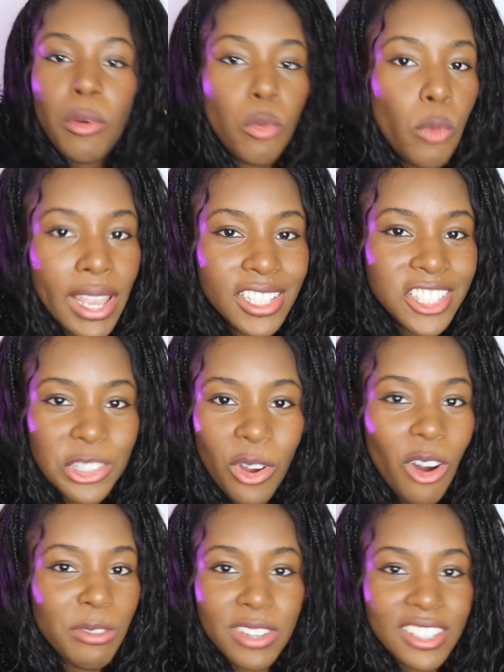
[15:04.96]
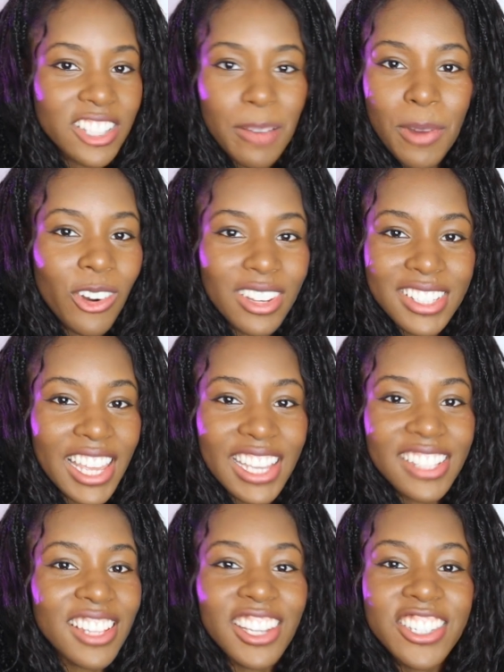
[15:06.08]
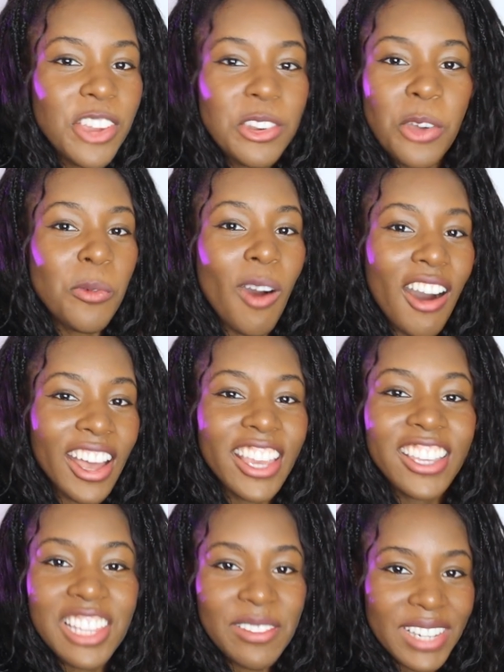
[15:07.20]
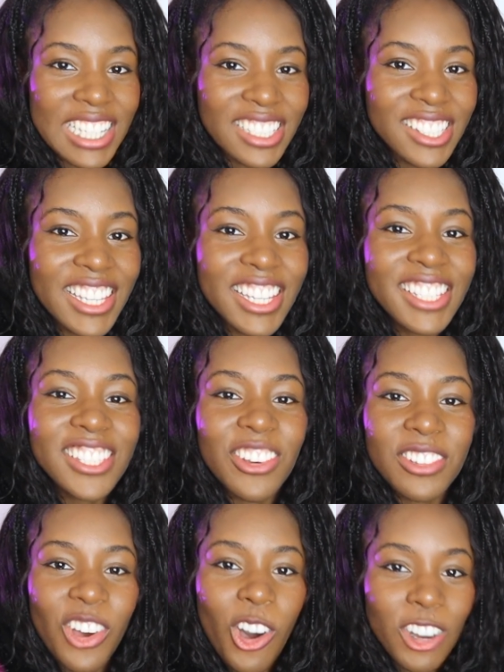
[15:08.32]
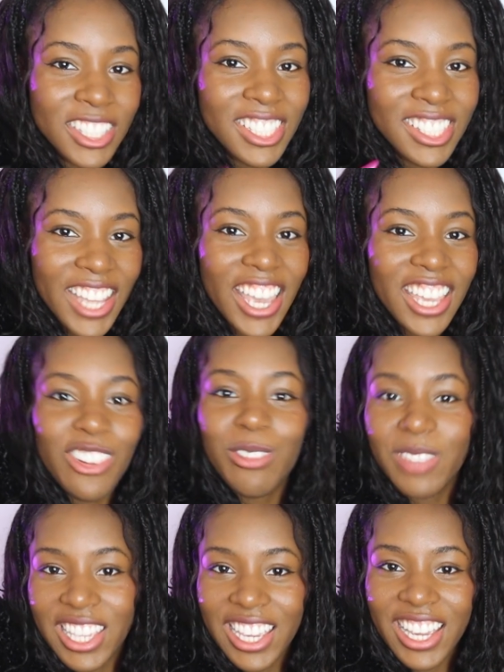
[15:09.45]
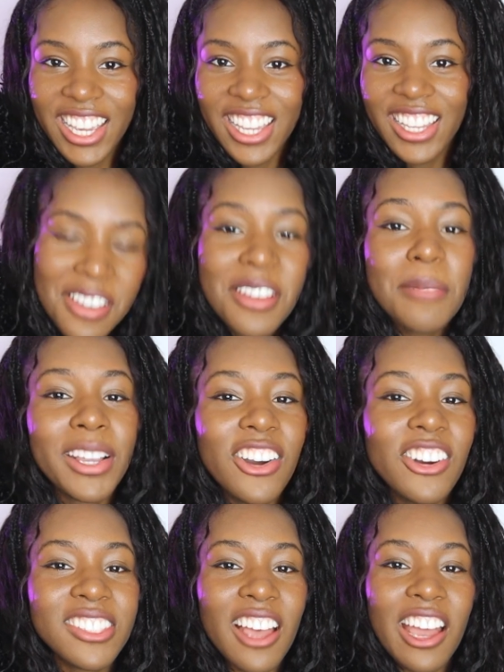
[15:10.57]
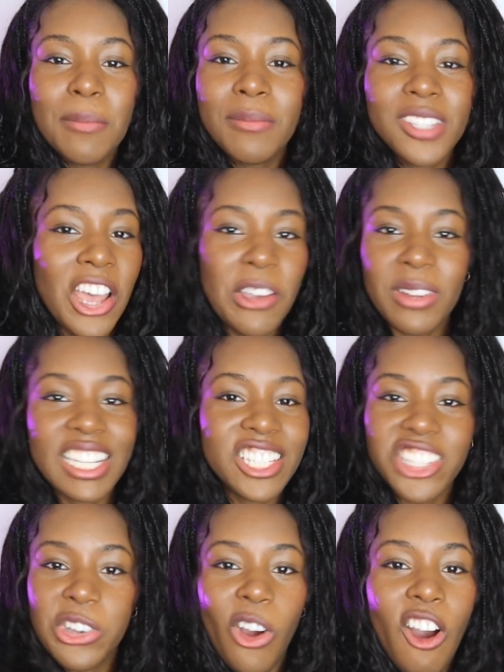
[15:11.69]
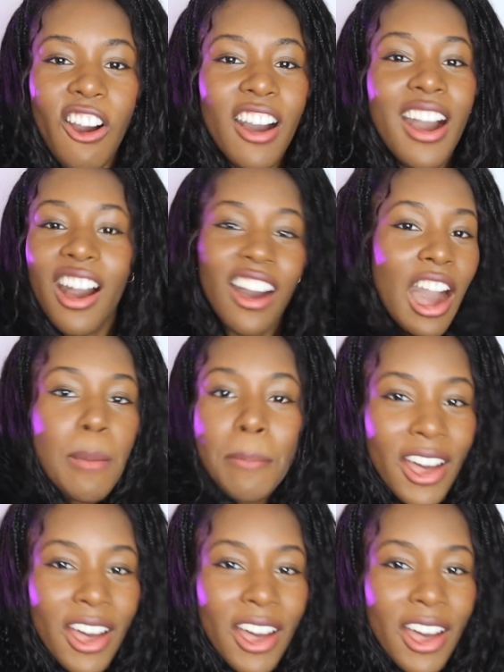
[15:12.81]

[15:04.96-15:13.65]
way too hot for the summer holidays. I don't know why they released this on the hottest day of the year, because I'm totally too hot. I'm